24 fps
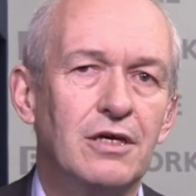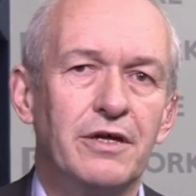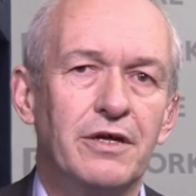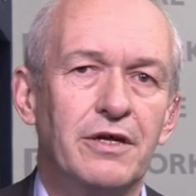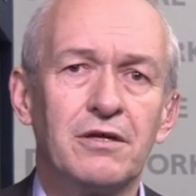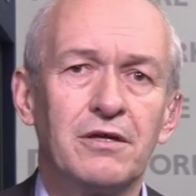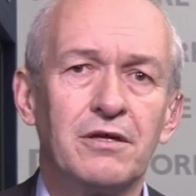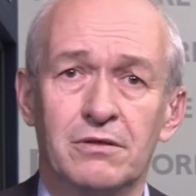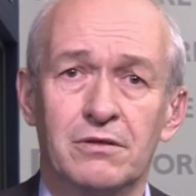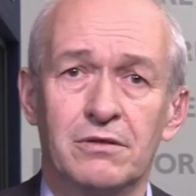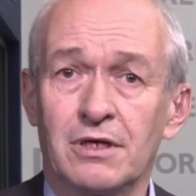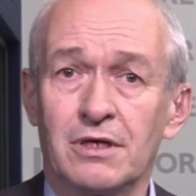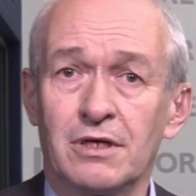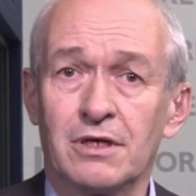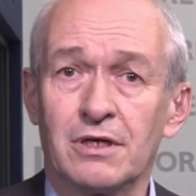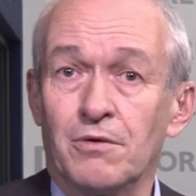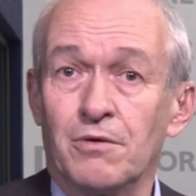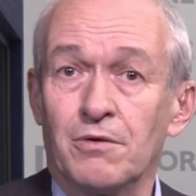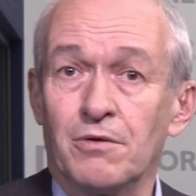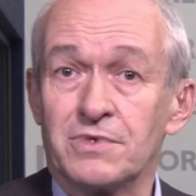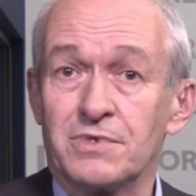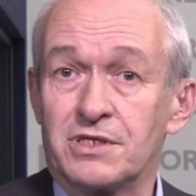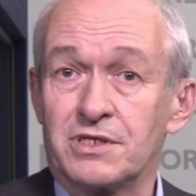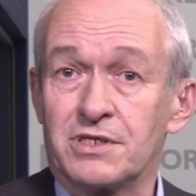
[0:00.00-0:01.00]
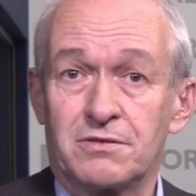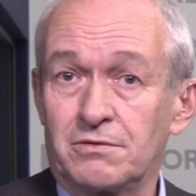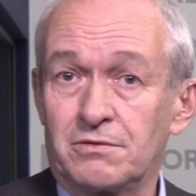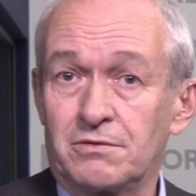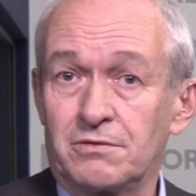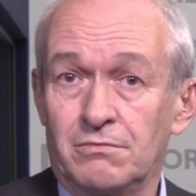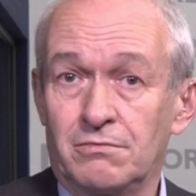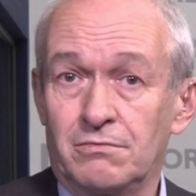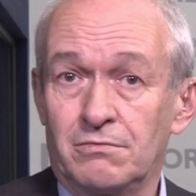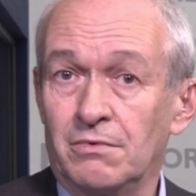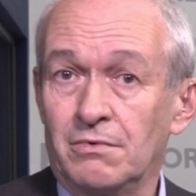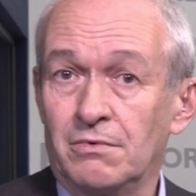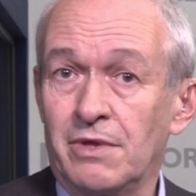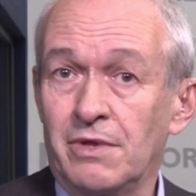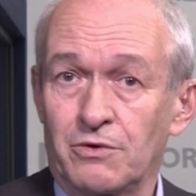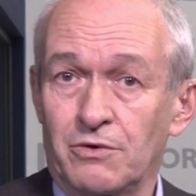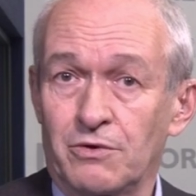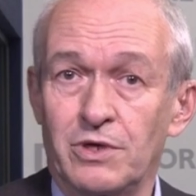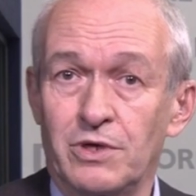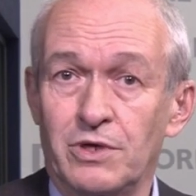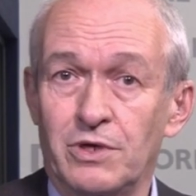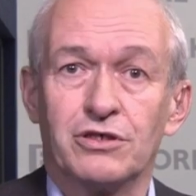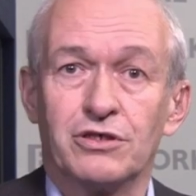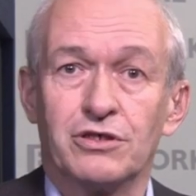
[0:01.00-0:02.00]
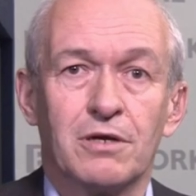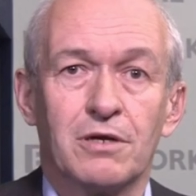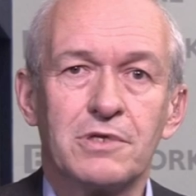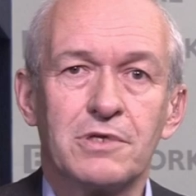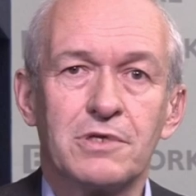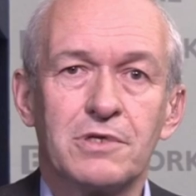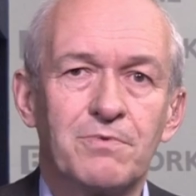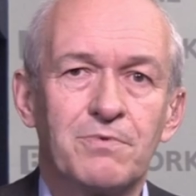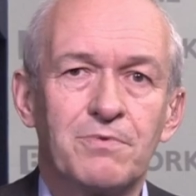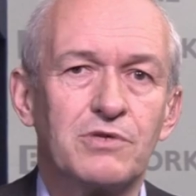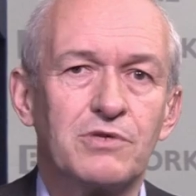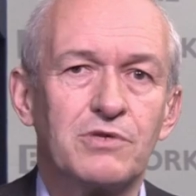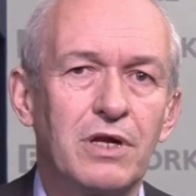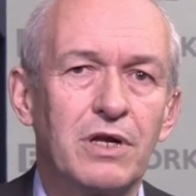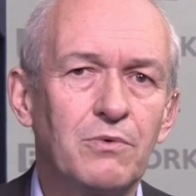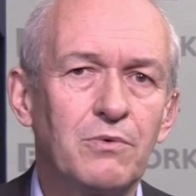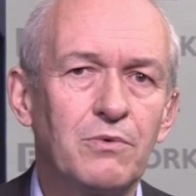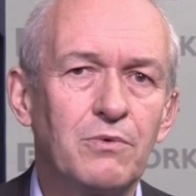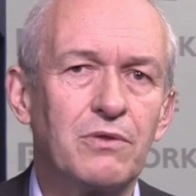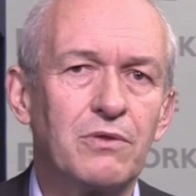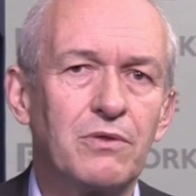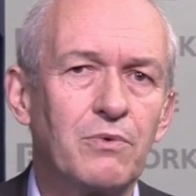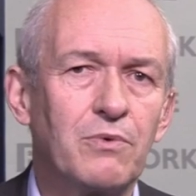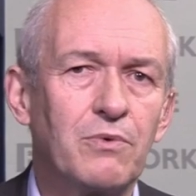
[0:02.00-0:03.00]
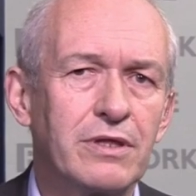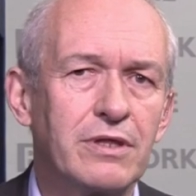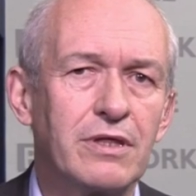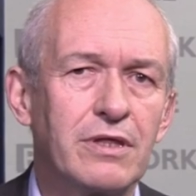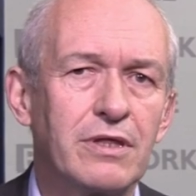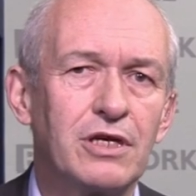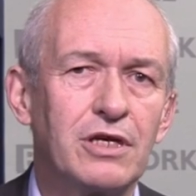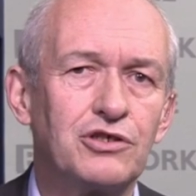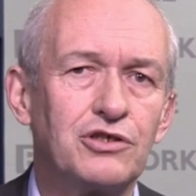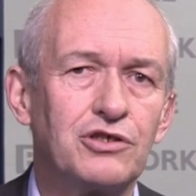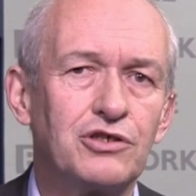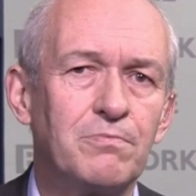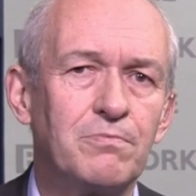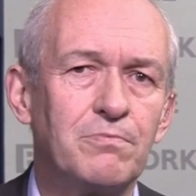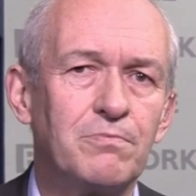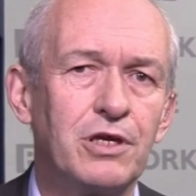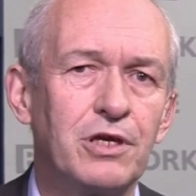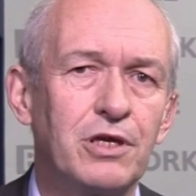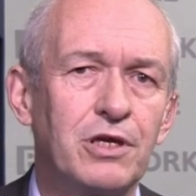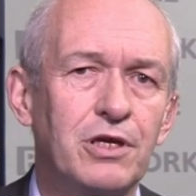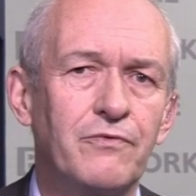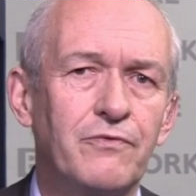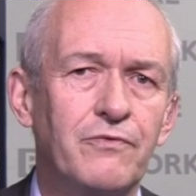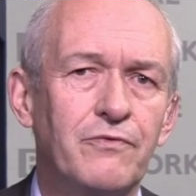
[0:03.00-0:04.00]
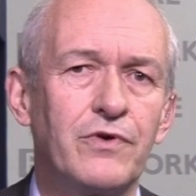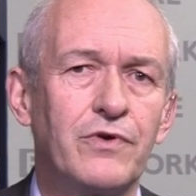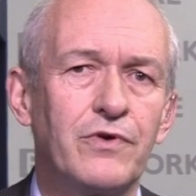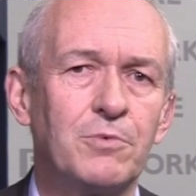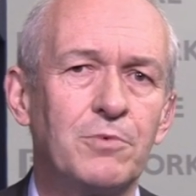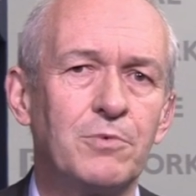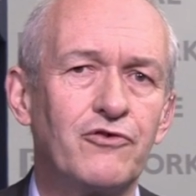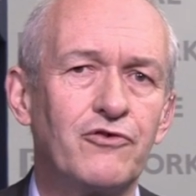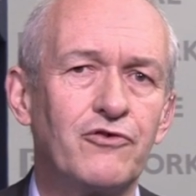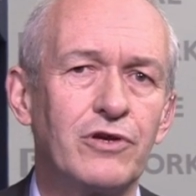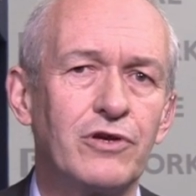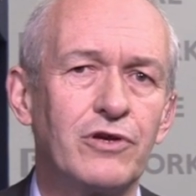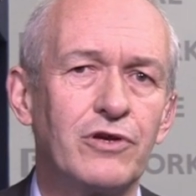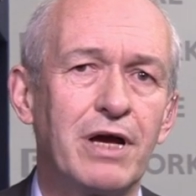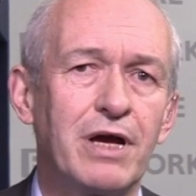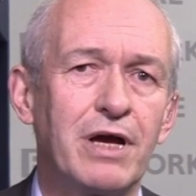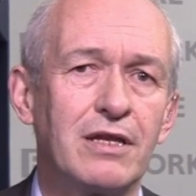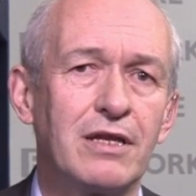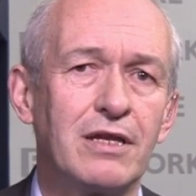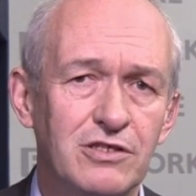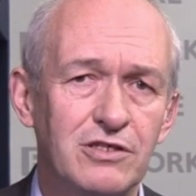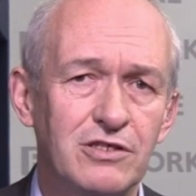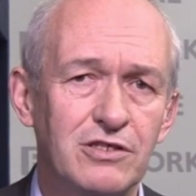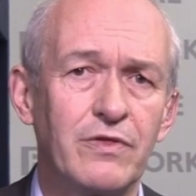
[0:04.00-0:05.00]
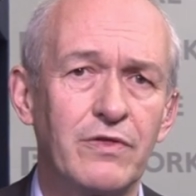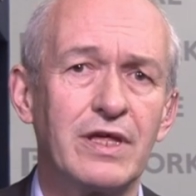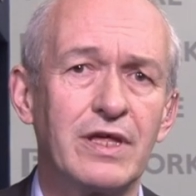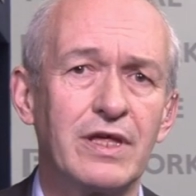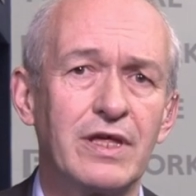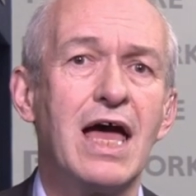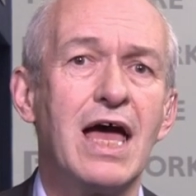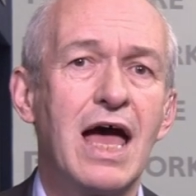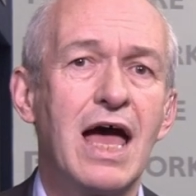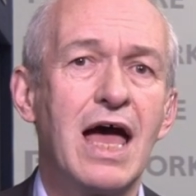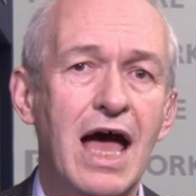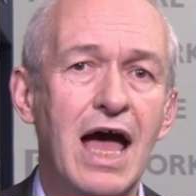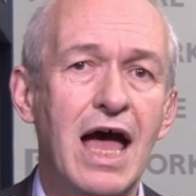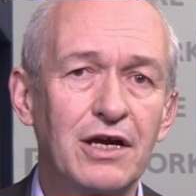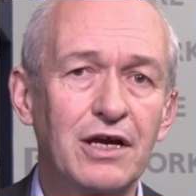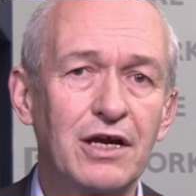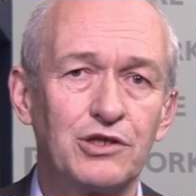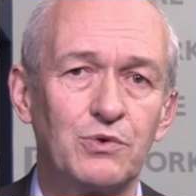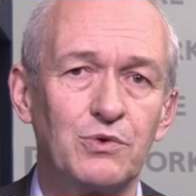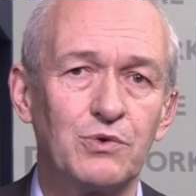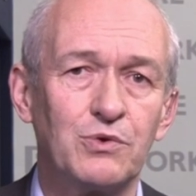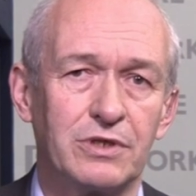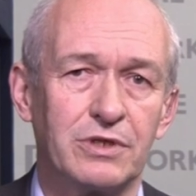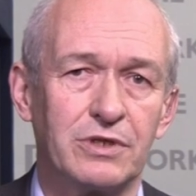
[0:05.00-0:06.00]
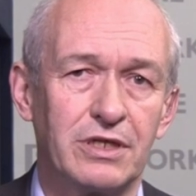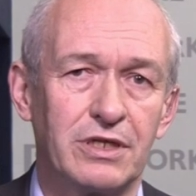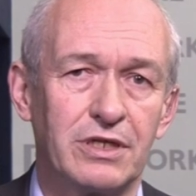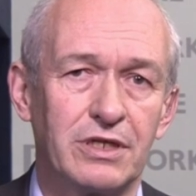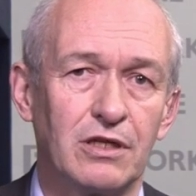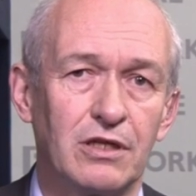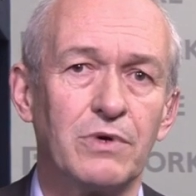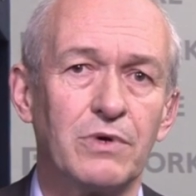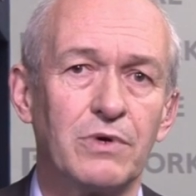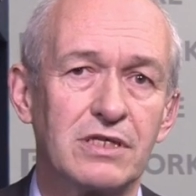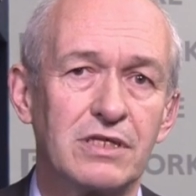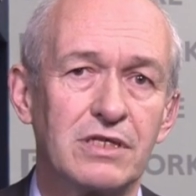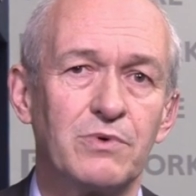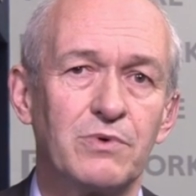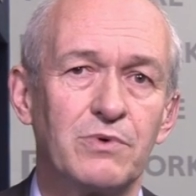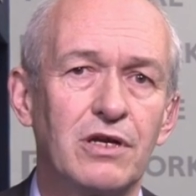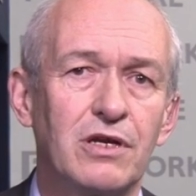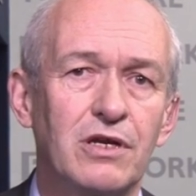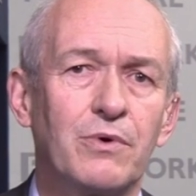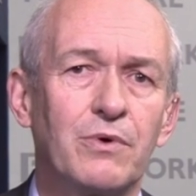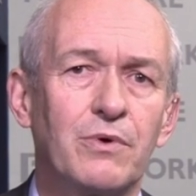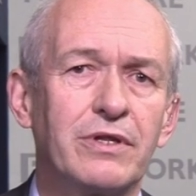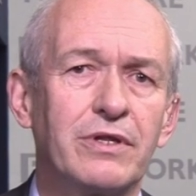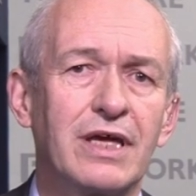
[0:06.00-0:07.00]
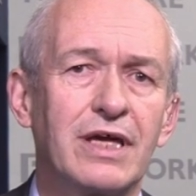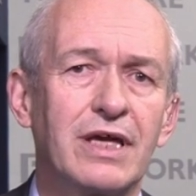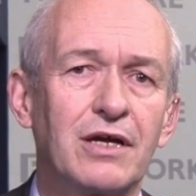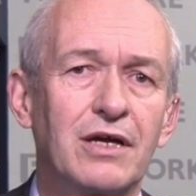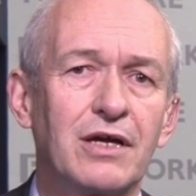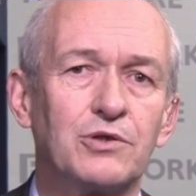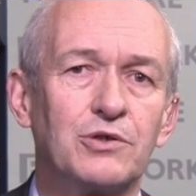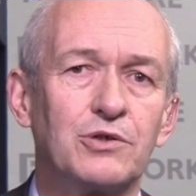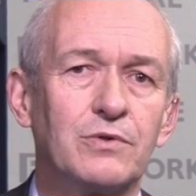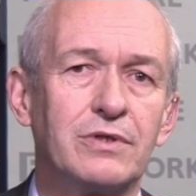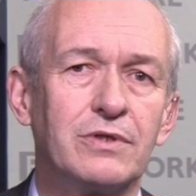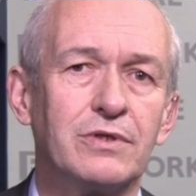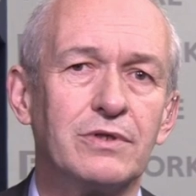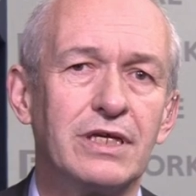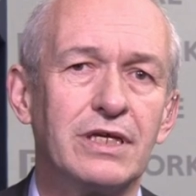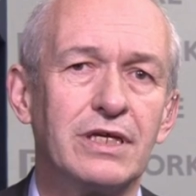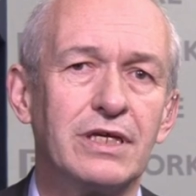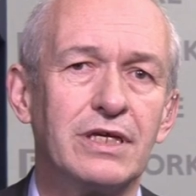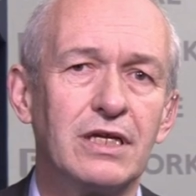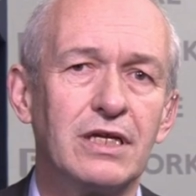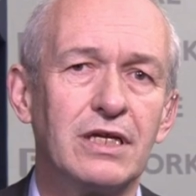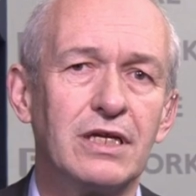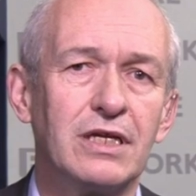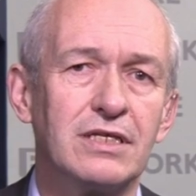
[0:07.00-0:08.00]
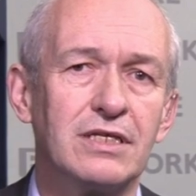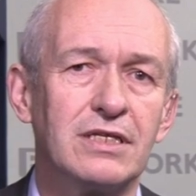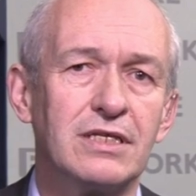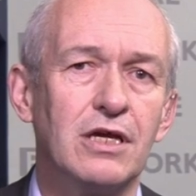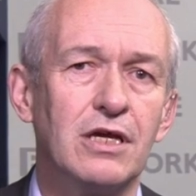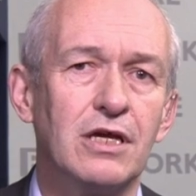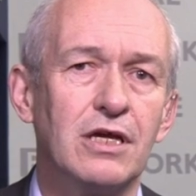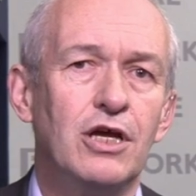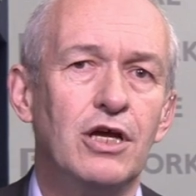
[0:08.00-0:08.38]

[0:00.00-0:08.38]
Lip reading: That question comes up as well with whether there should be a confirmatory ballot on the actual deal once we know what the actual deal is.